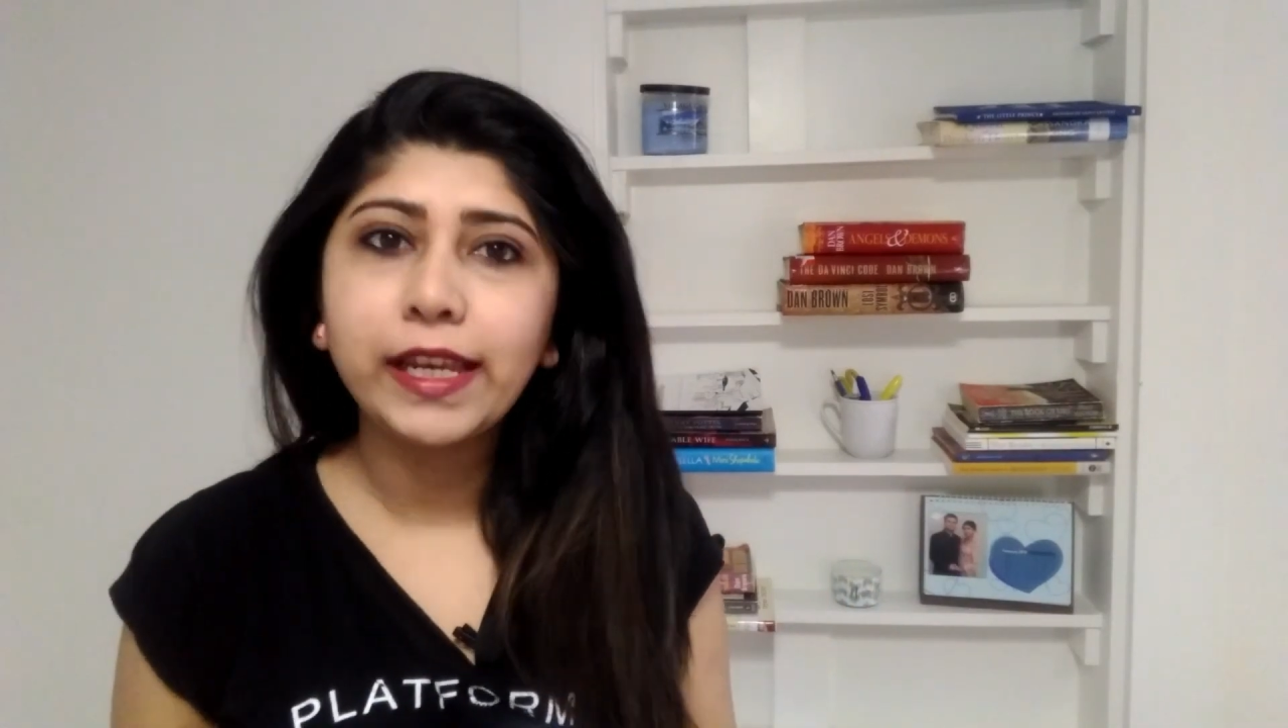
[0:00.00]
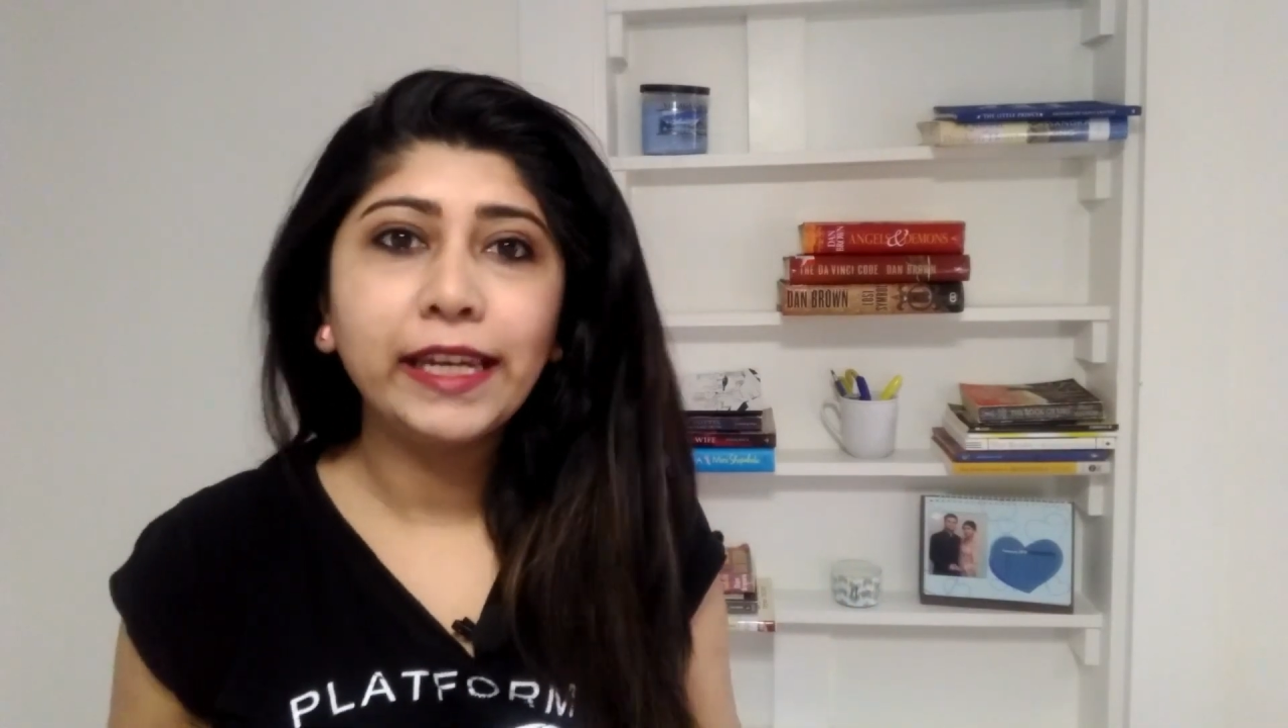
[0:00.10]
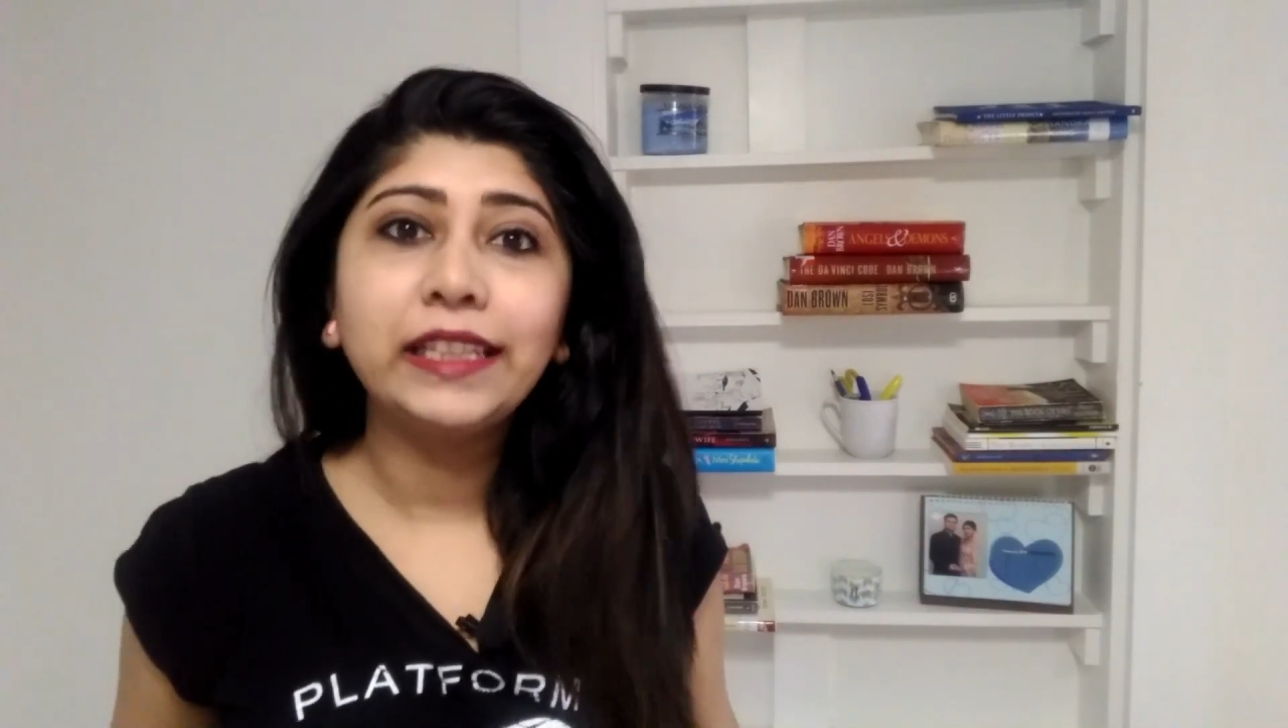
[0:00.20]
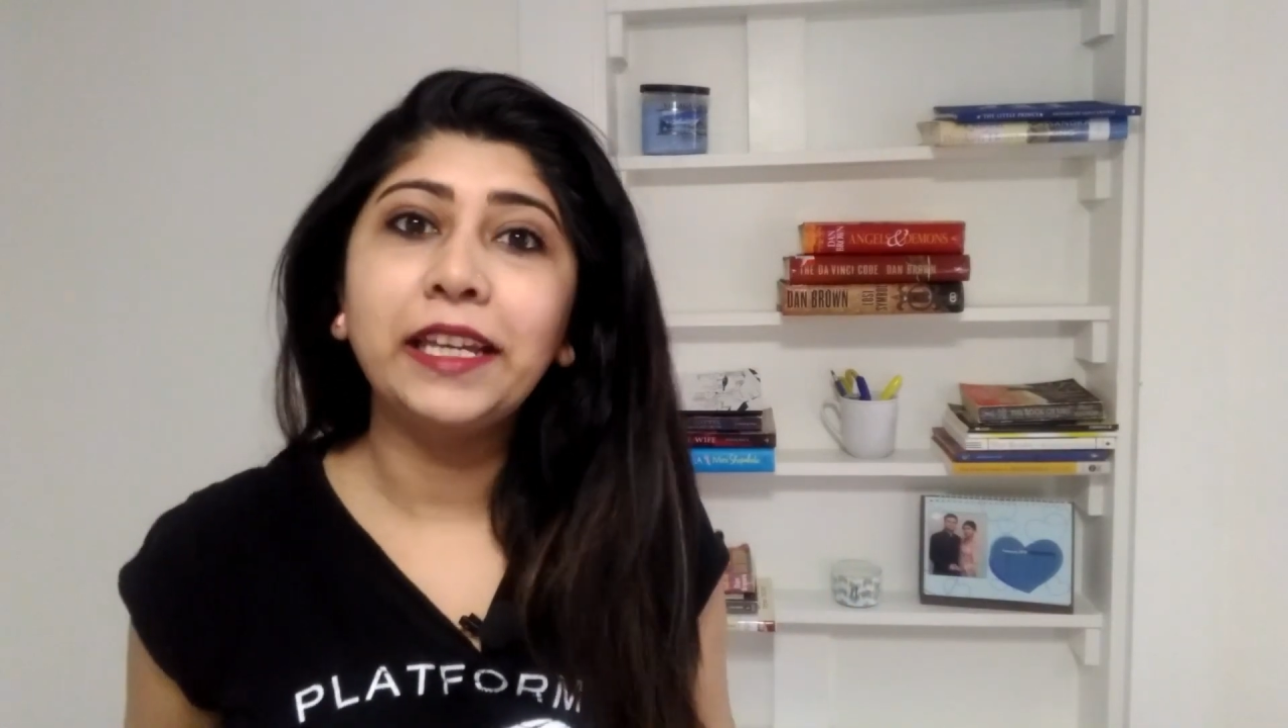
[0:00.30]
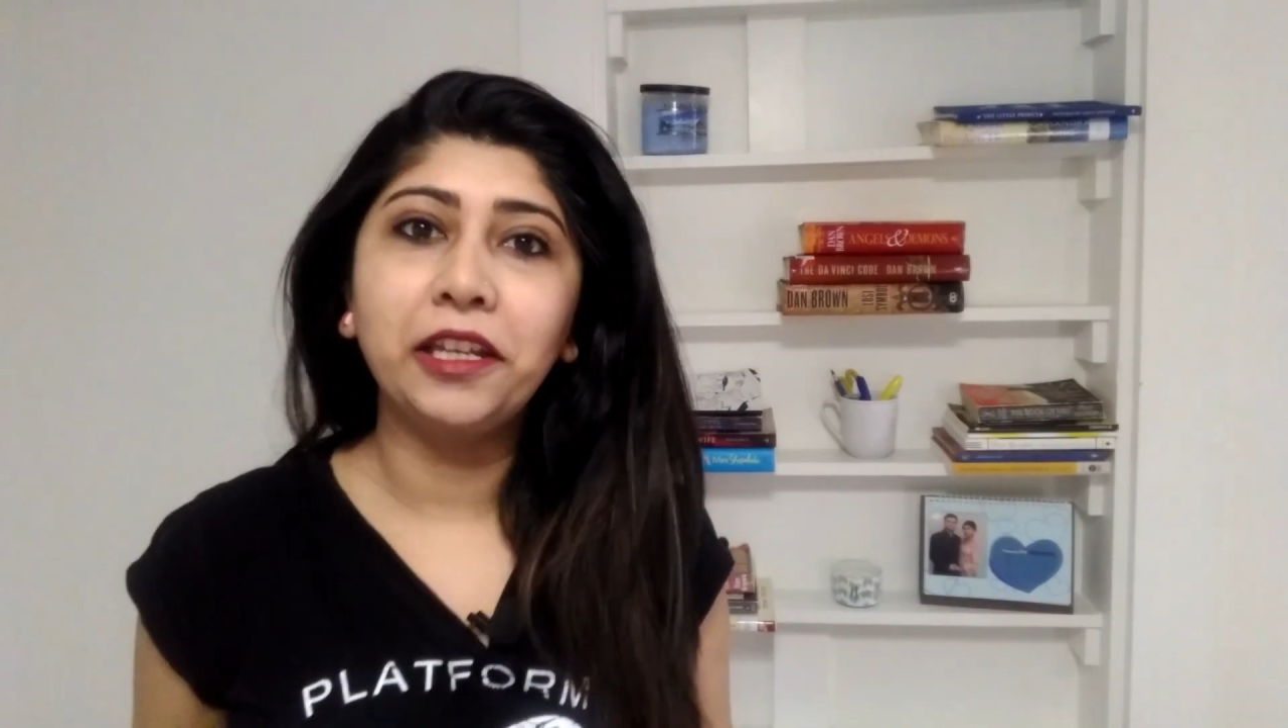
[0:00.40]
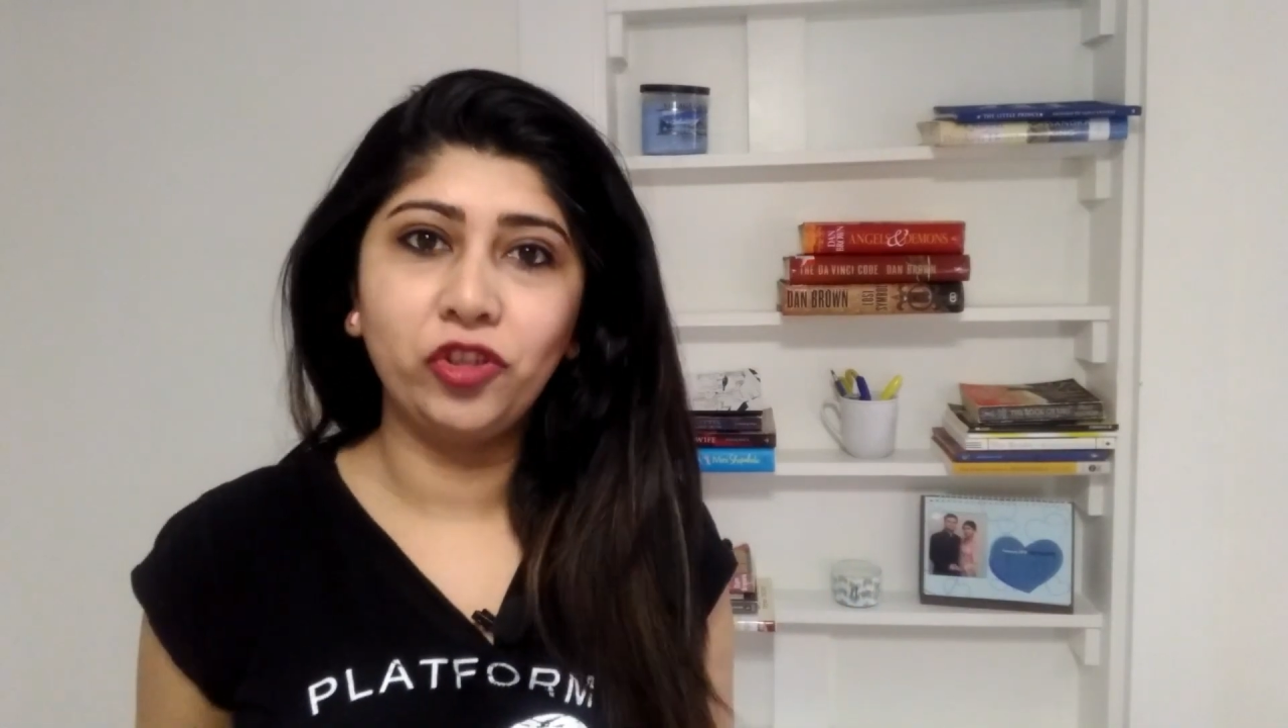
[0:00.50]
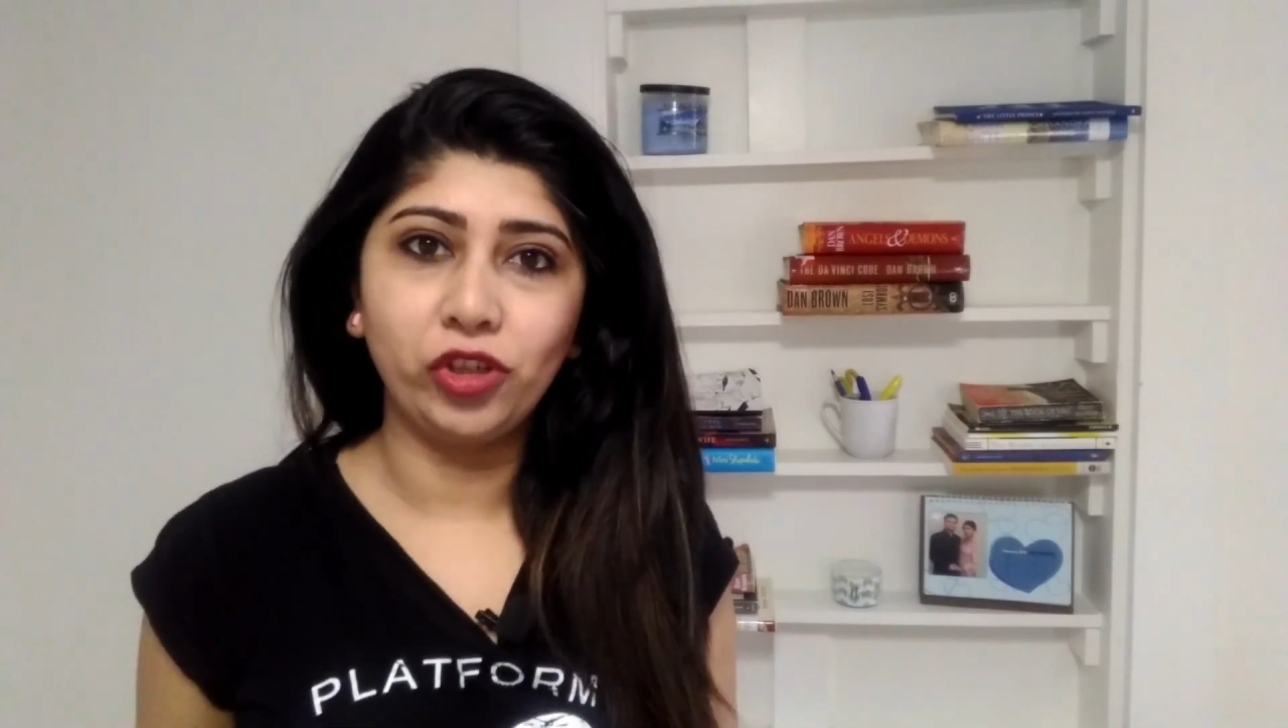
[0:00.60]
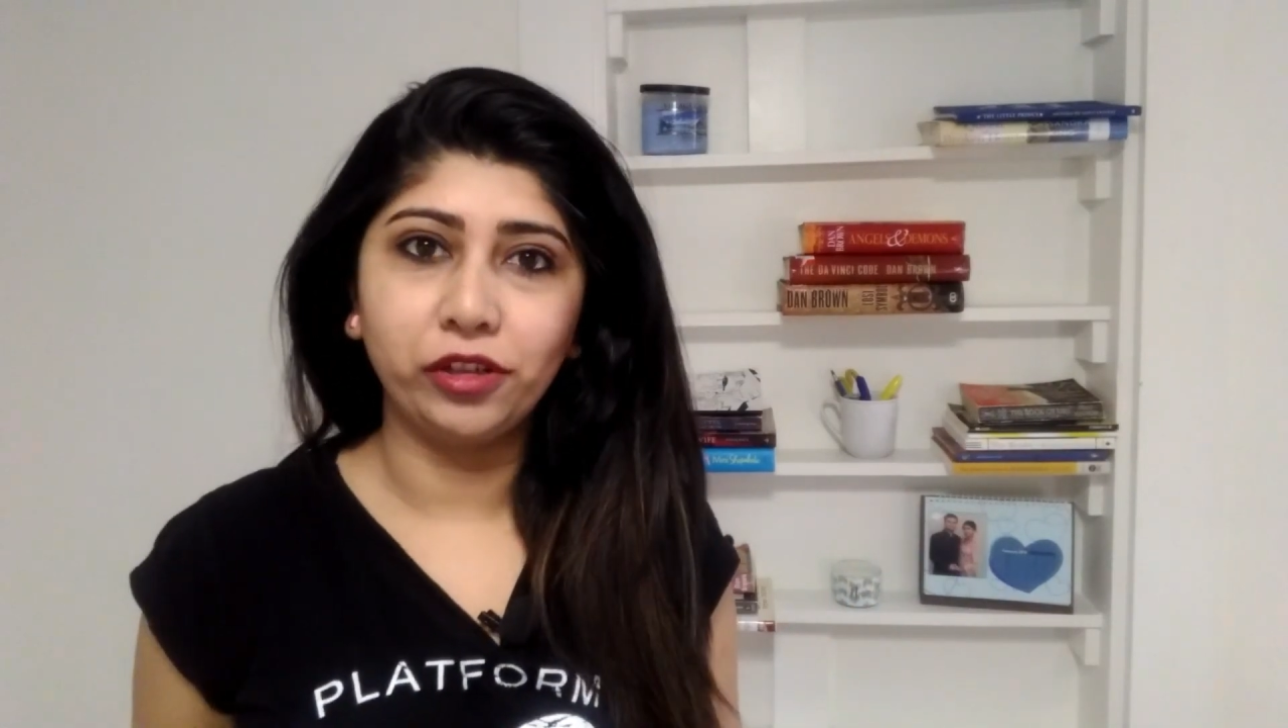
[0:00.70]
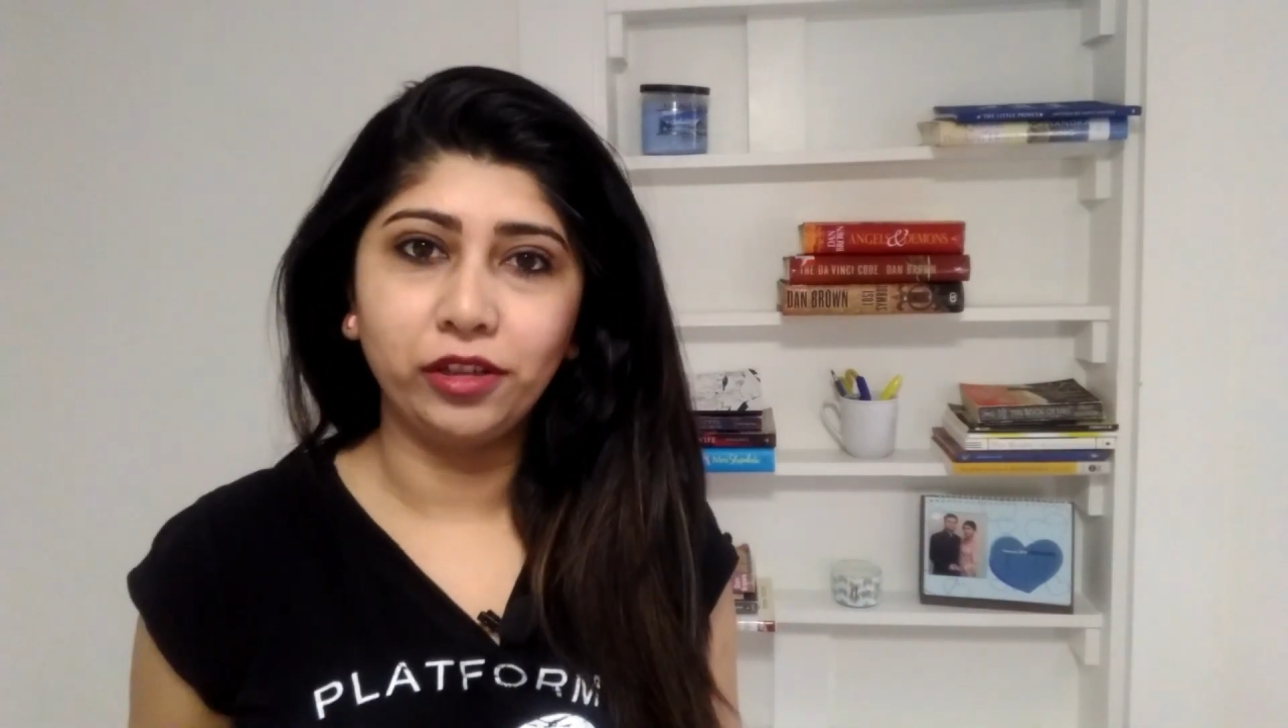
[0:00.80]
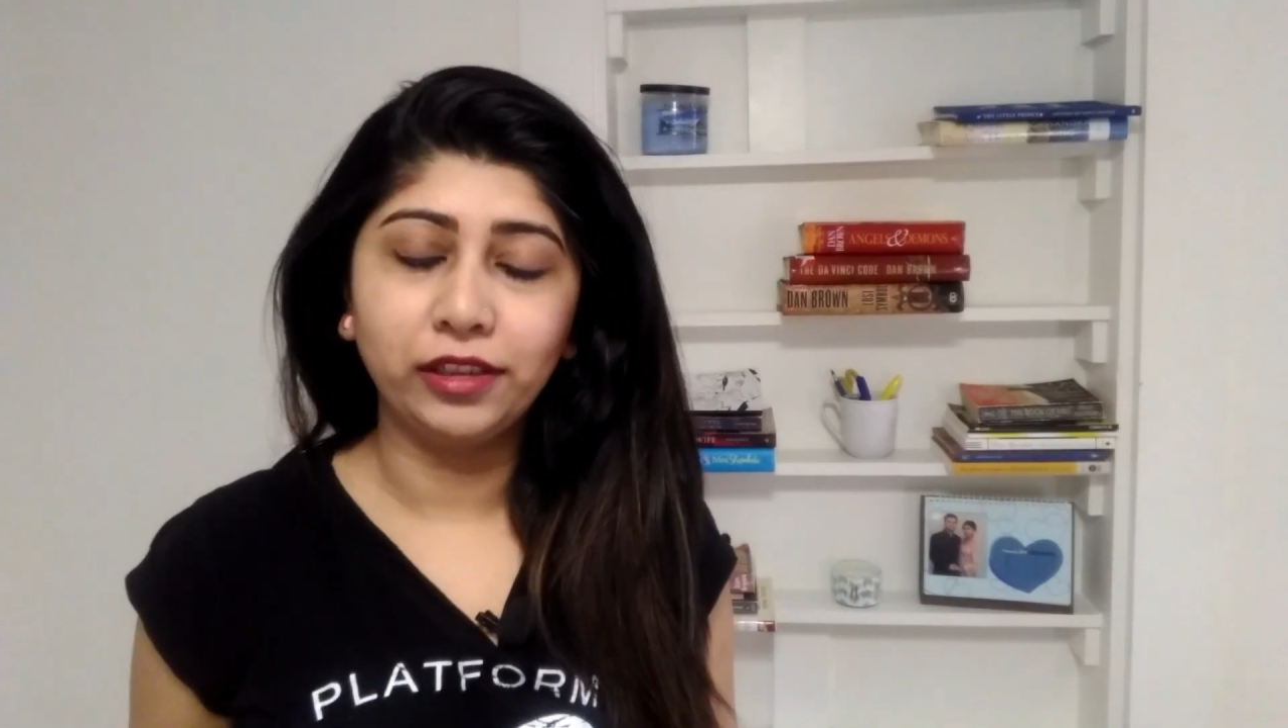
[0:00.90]
anything in
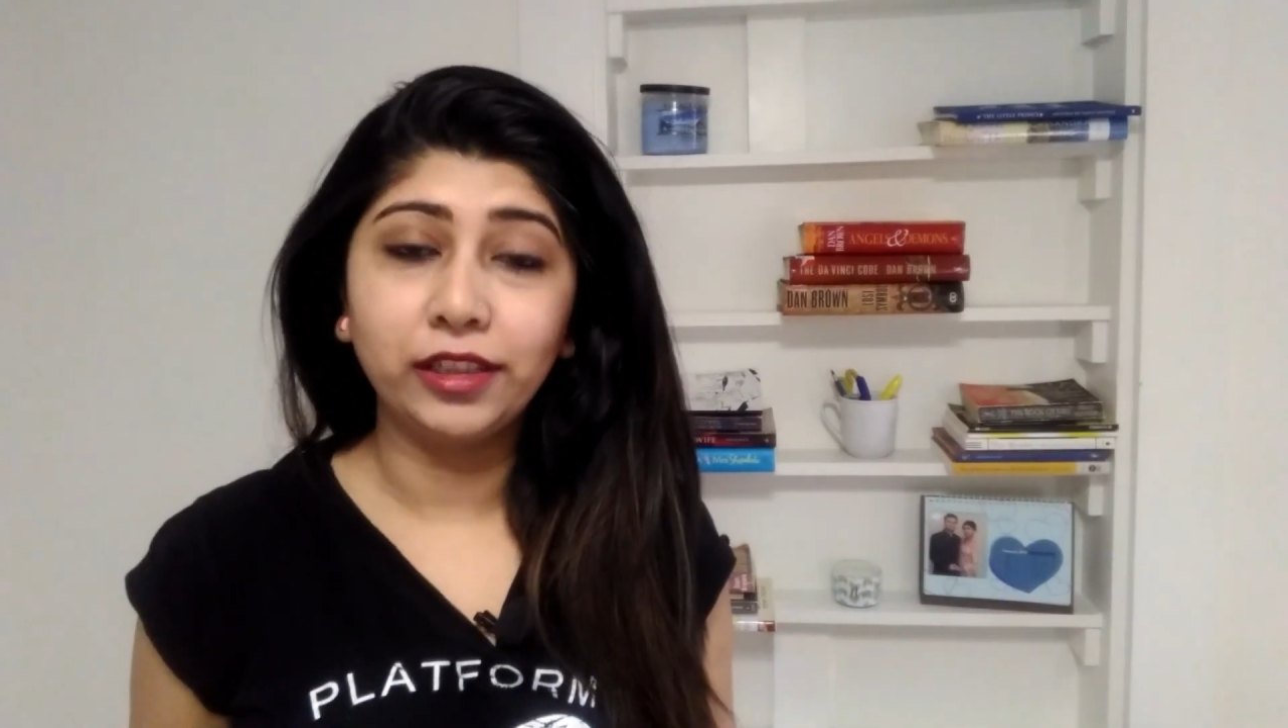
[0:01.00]
general.